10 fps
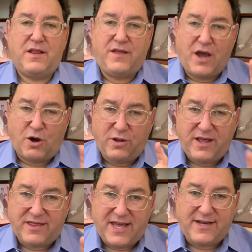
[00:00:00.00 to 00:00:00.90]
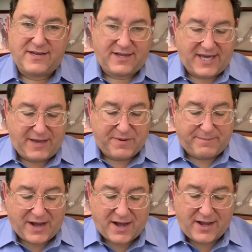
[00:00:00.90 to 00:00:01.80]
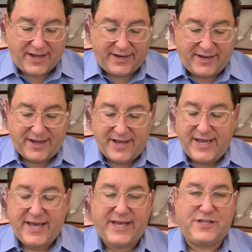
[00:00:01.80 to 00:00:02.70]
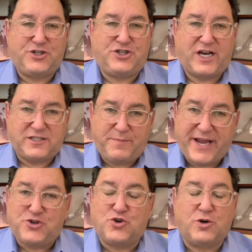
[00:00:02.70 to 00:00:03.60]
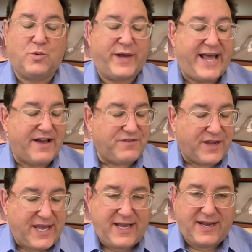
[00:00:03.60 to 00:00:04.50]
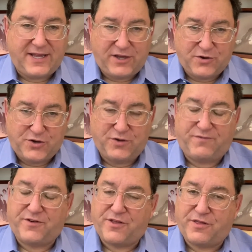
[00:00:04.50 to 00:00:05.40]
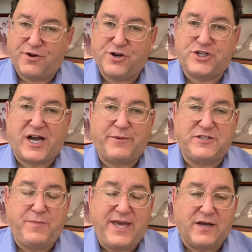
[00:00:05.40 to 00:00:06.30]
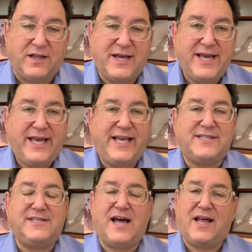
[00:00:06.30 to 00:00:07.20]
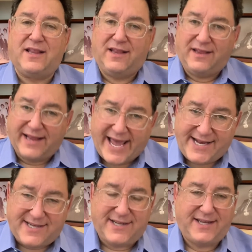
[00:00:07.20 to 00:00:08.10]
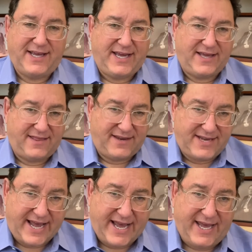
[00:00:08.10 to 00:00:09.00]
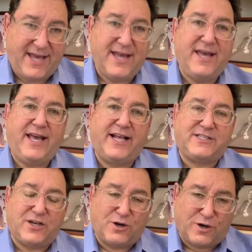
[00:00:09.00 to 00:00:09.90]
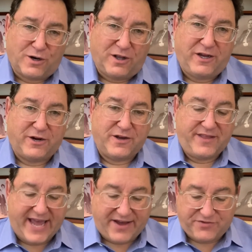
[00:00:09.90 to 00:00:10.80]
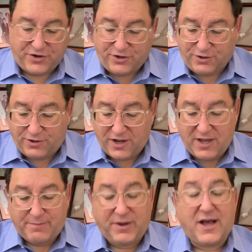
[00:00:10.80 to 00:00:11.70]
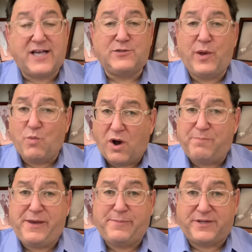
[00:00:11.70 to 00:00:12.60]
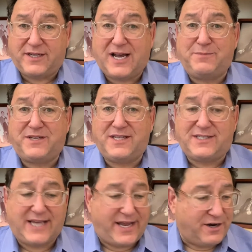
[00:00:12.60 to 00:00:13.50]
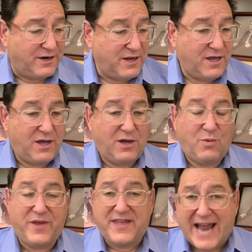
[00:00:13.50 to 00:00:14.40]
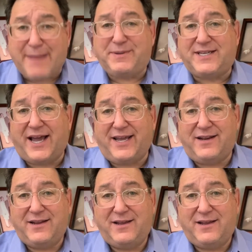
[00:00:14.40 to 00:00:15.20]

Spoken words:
The only thing to keep in mind is just make sure whatever eating you do for the third Shabbos meal is not late in the day. It's earlier in the afternoon because we want people to come to the Seder with an appetite.